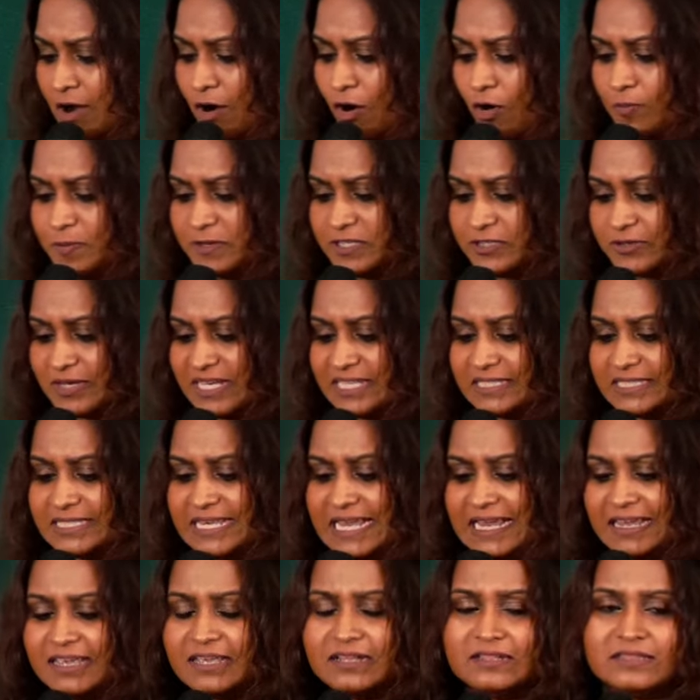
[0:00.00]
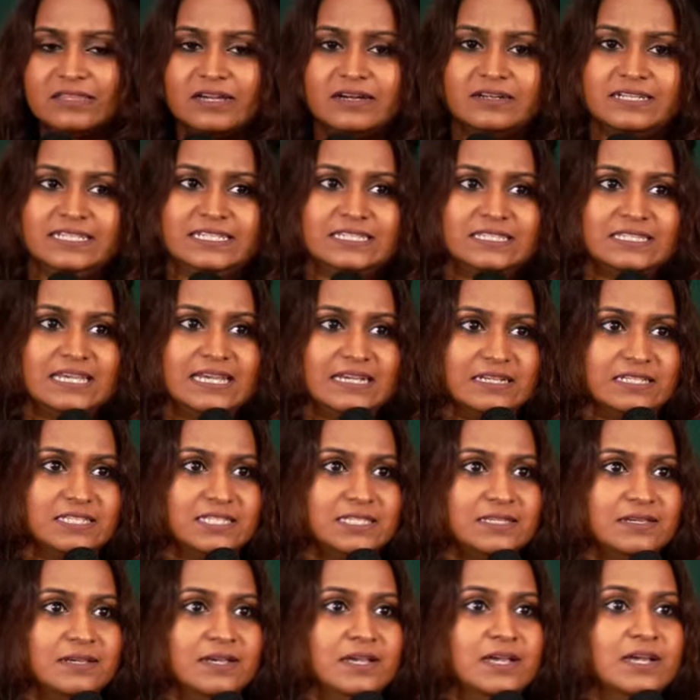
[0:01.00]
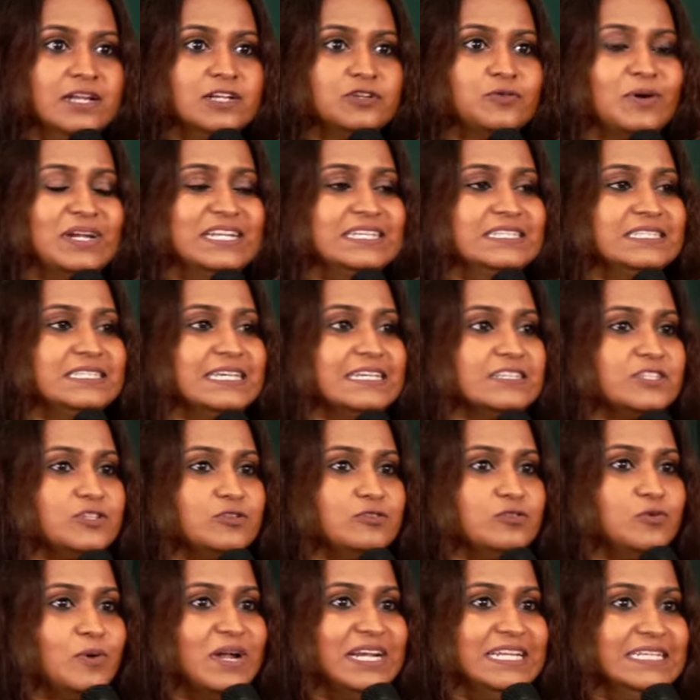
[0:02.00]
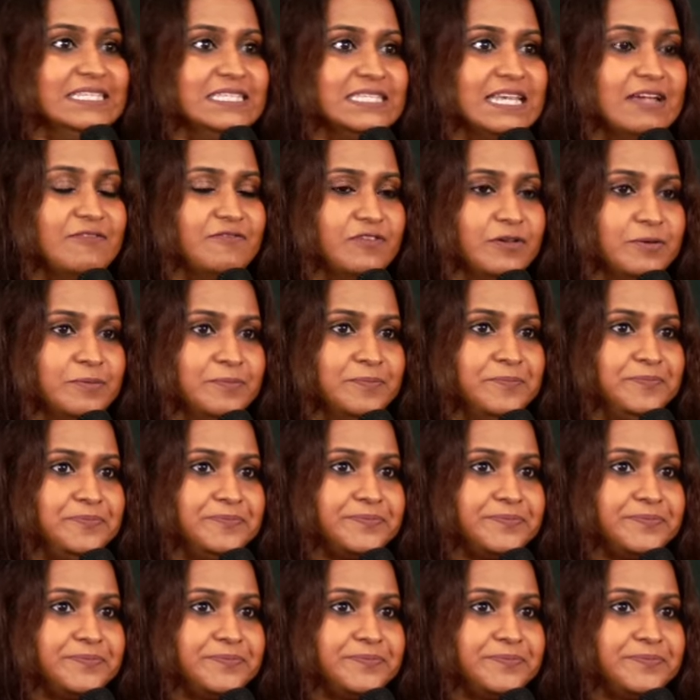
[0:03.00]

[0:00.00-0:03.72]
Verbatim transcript: Open to Ezekiel 36, 26 to 27.